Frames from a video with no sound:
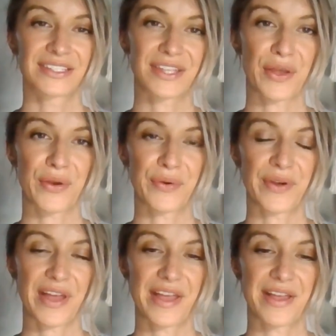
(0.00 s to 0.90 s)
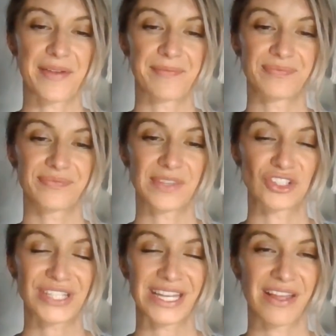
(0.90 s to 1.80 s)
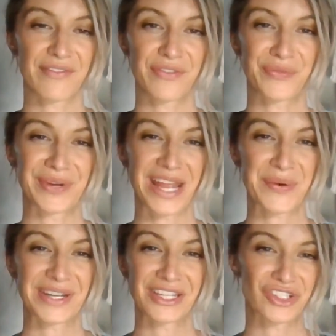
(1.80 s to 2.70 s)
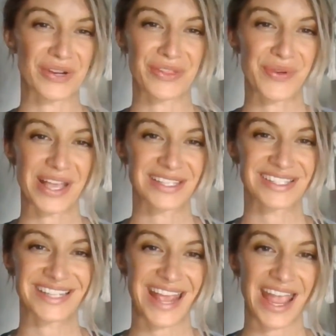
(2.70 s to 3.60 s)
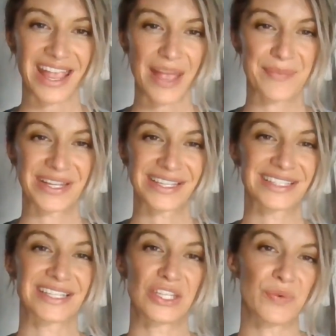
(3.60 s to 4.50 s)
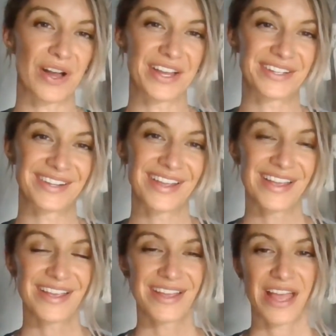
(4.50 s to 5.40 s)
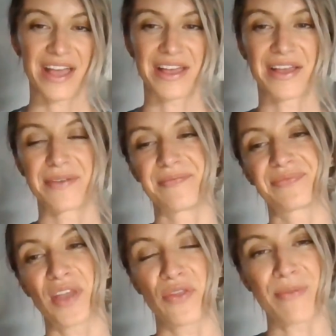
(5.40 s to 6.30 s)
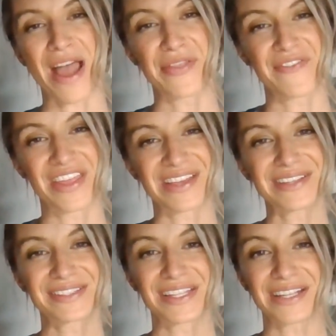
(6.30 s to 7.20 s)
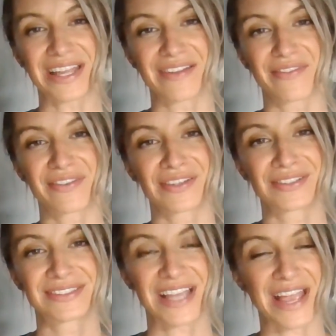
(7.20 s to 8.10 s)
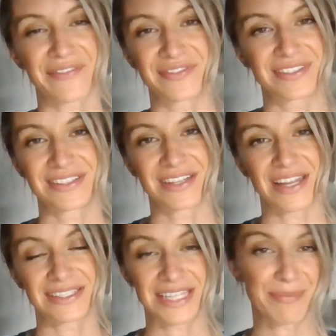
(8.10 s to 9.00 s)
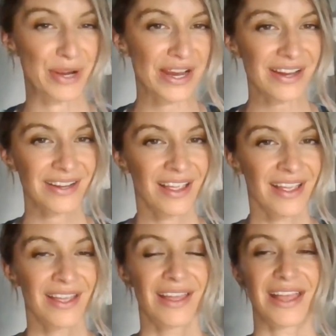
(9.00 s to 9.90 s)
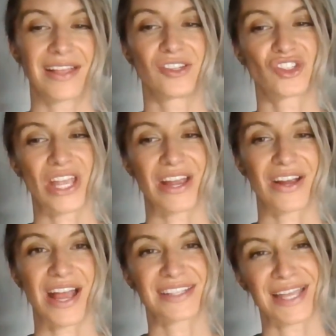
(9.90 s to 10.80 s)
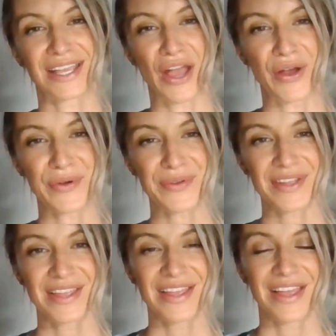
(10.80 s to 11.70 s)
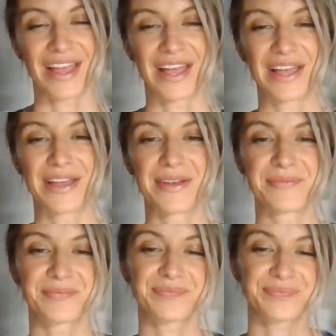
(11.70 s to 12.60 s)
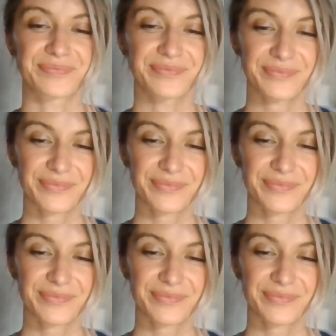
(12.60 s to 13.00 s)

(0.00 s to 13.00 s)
So um, that's just kind of what I wanted to share with you guys today. I'm going to continue on um, on the path of this and kind of dive deeper and share as I go. Um,